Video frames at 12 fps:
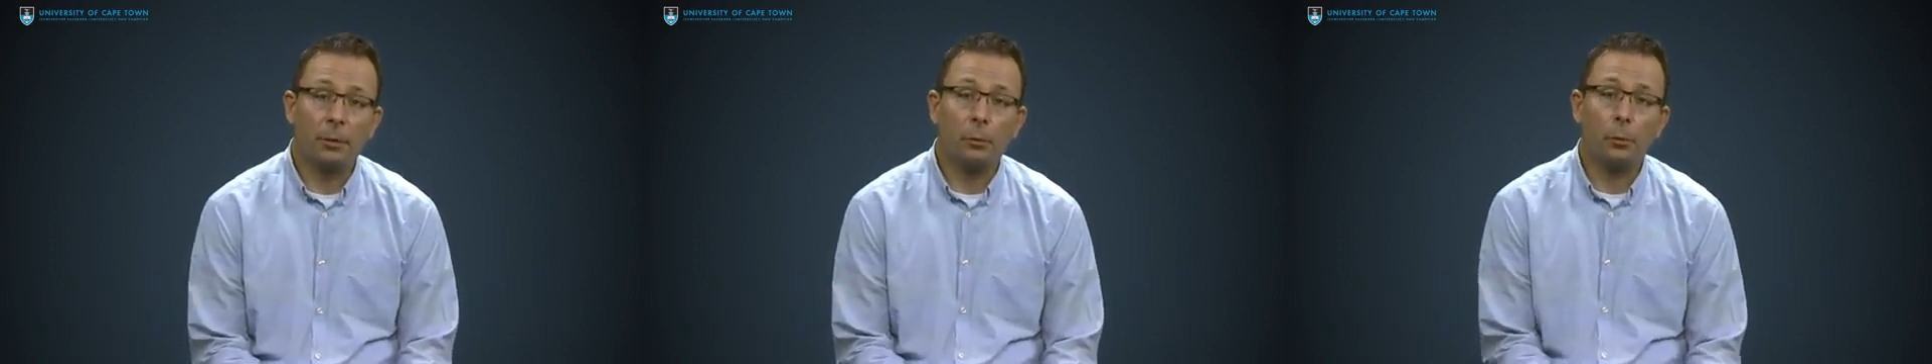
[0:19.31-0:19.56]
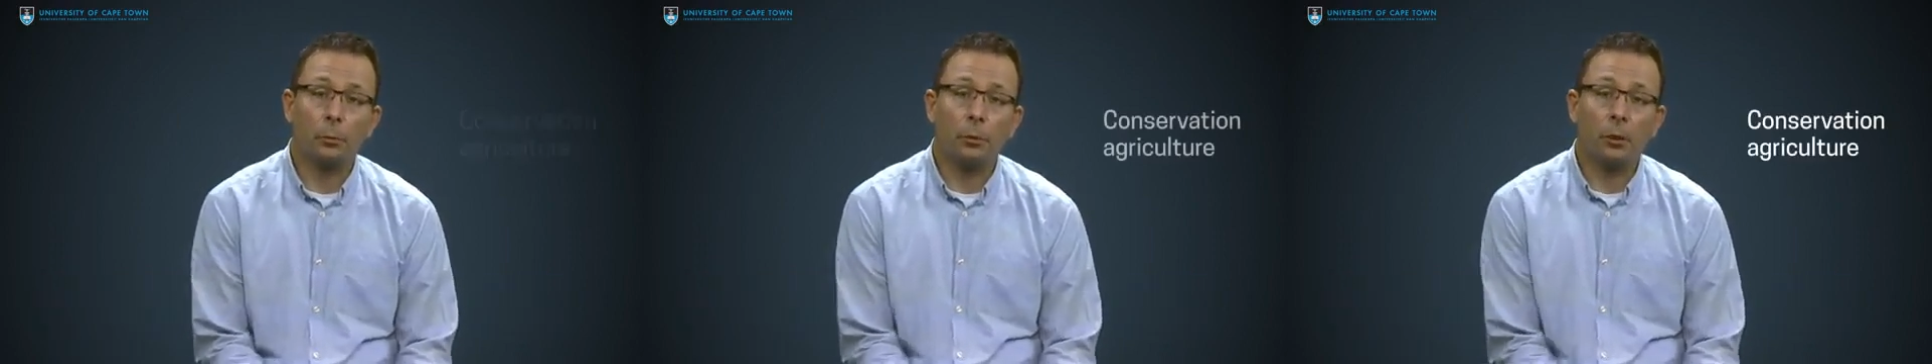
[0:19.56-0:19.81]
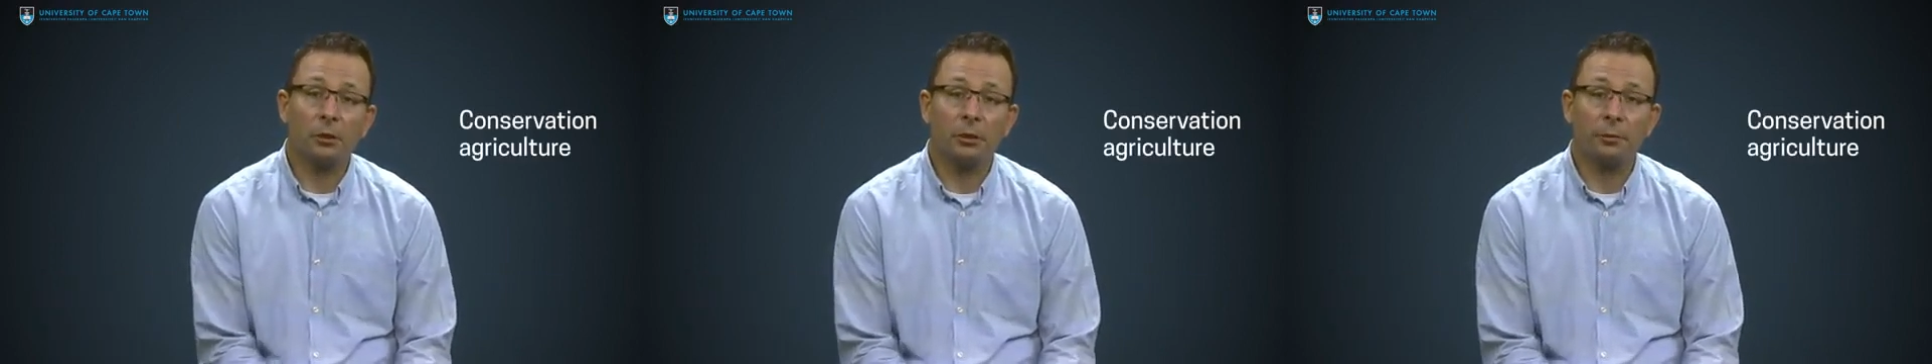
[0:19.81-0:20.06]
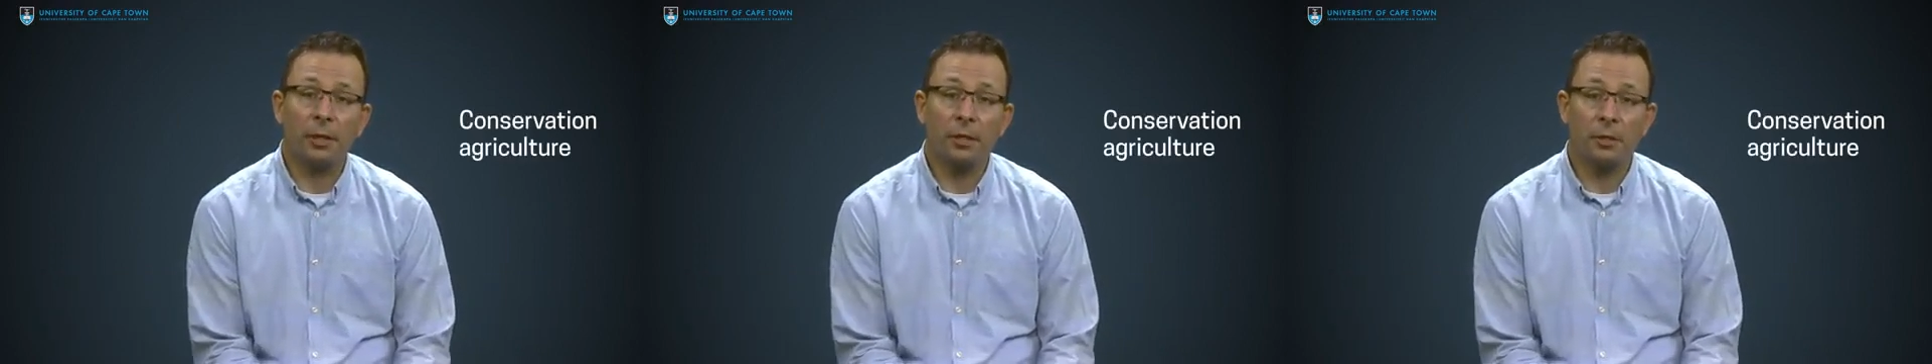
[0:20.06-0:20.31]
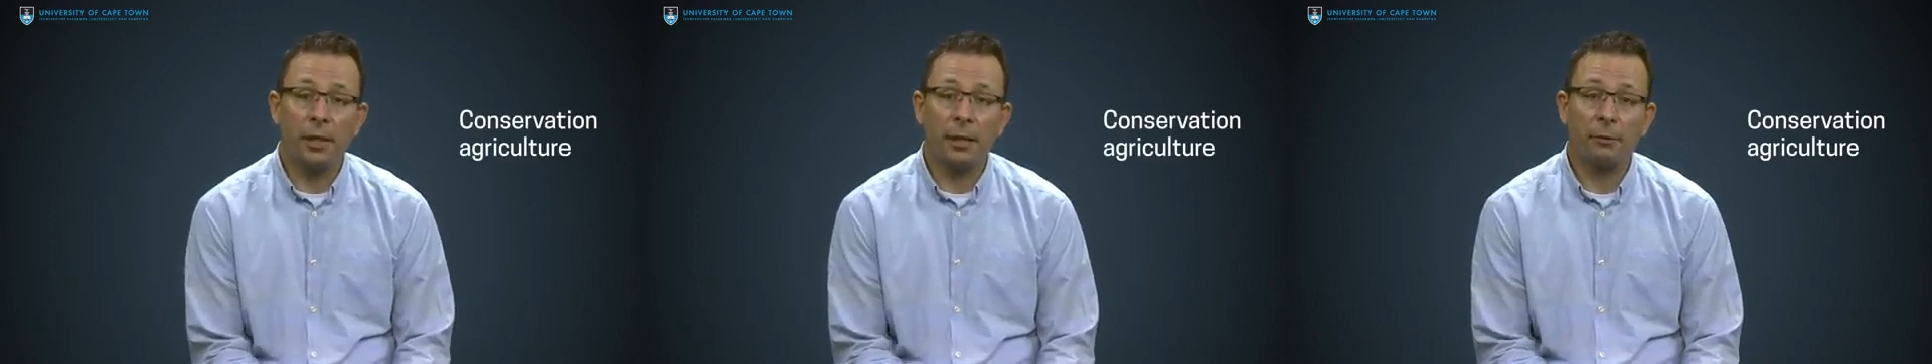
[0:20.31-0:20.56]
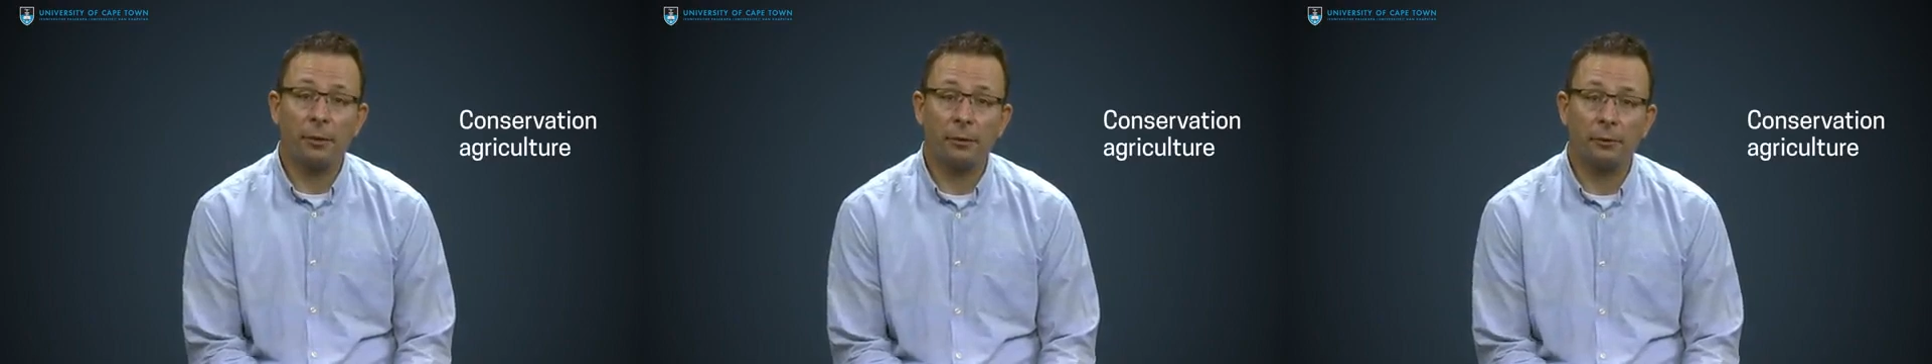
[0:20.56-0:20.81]
called conservation
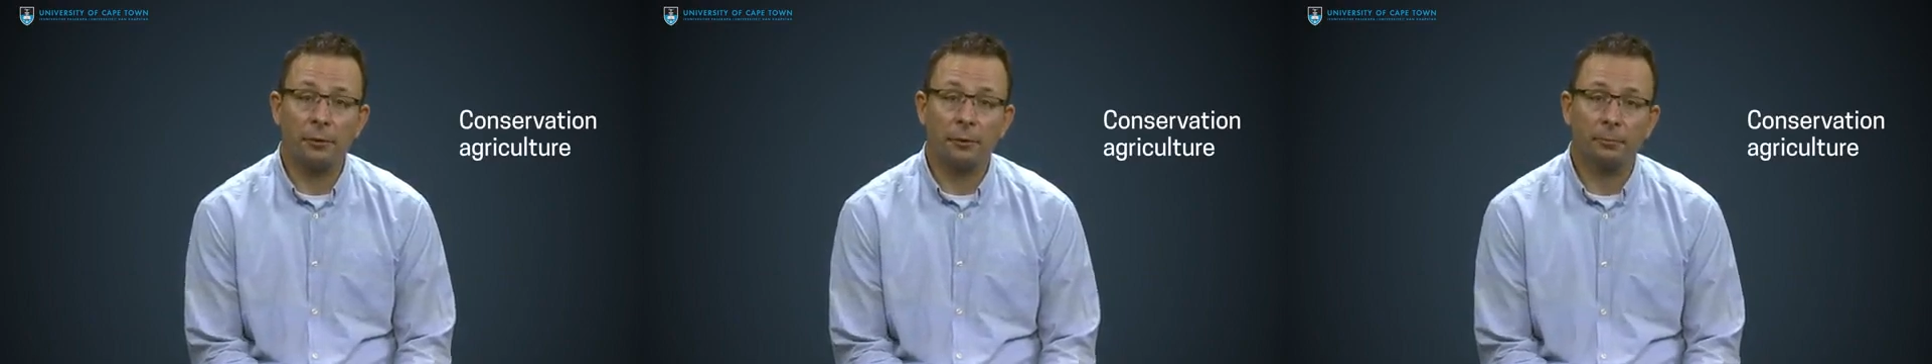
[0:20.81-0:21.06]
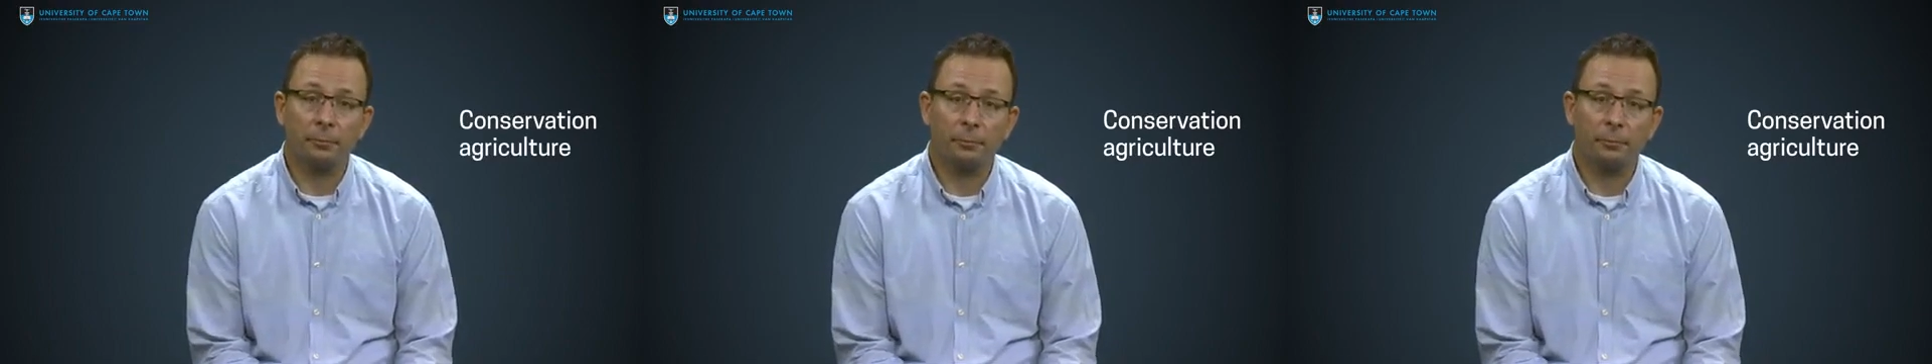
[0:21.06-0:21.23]
agriculture.